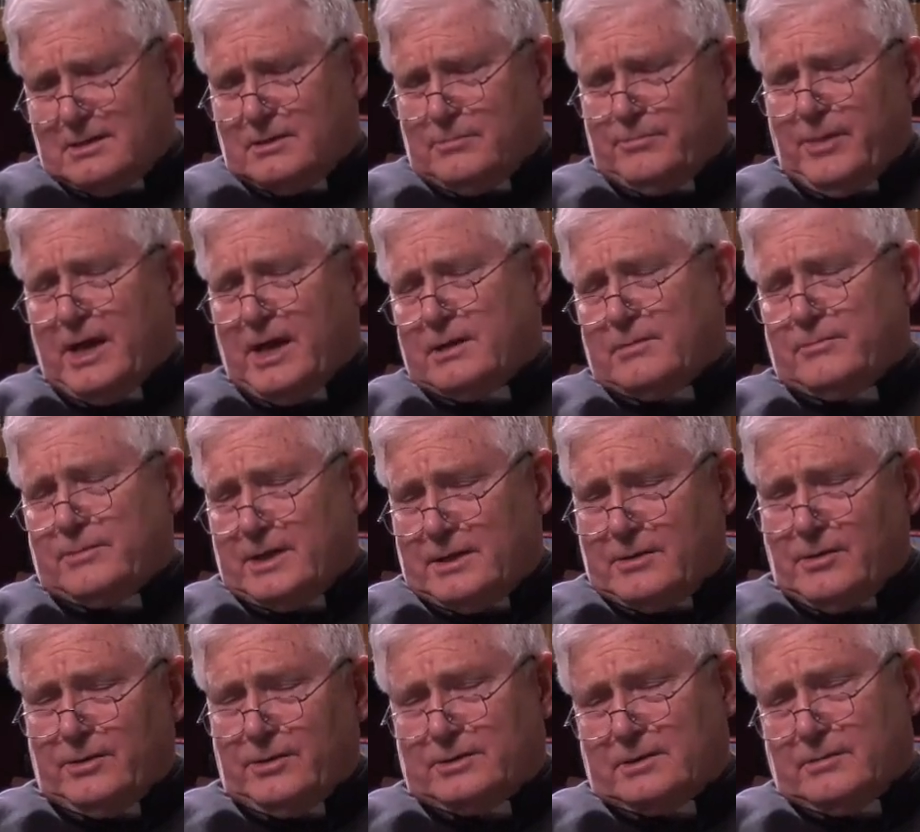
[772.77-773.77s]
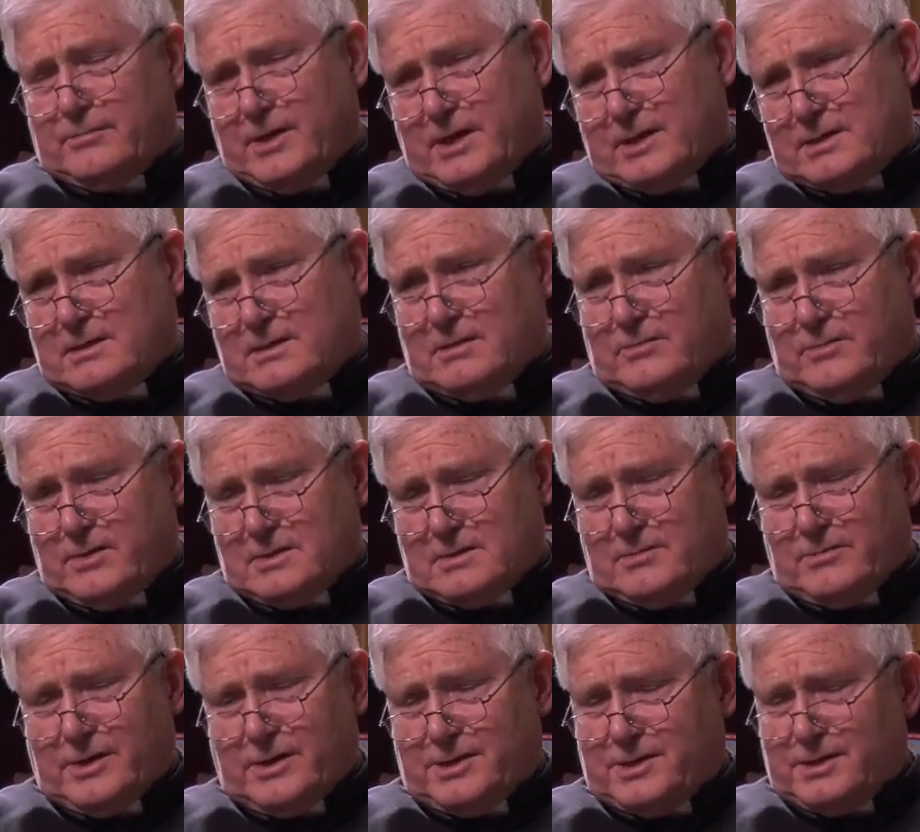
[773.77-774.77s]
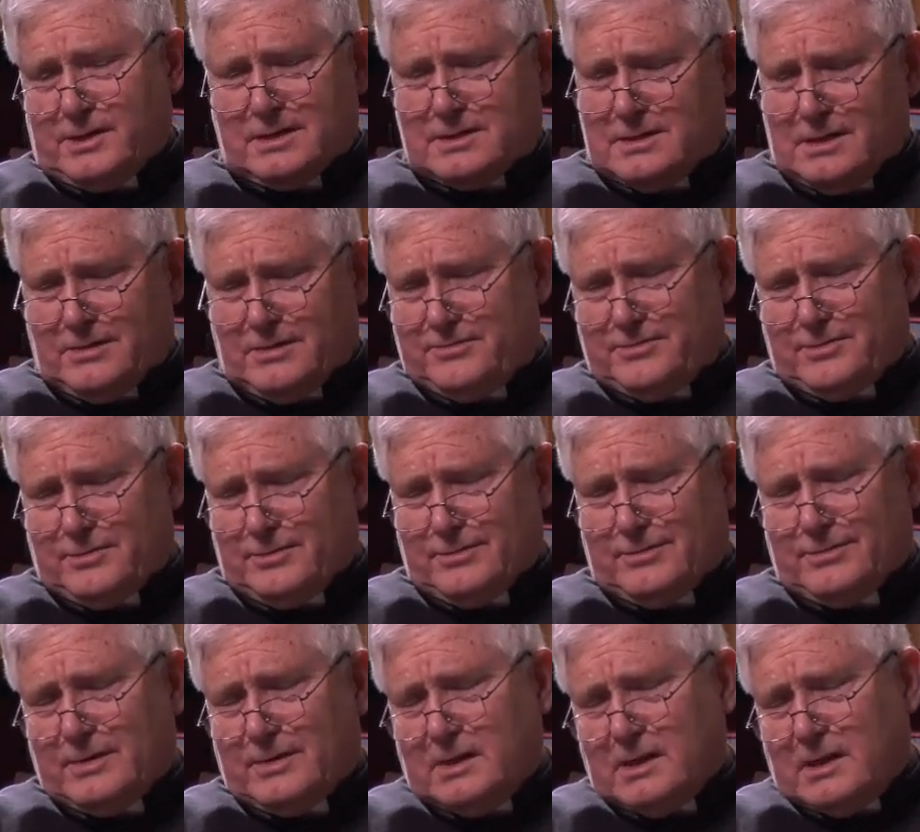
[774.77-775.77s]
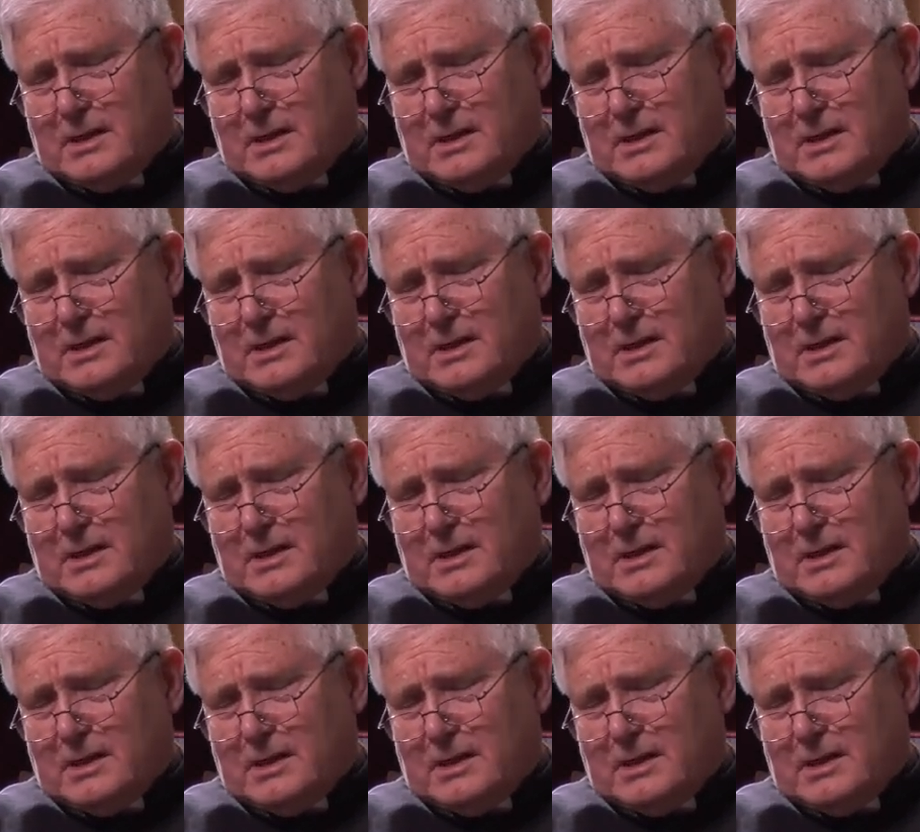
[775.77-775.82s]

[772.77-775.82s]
They call it the Mass of the Resurrection. It's not a funeral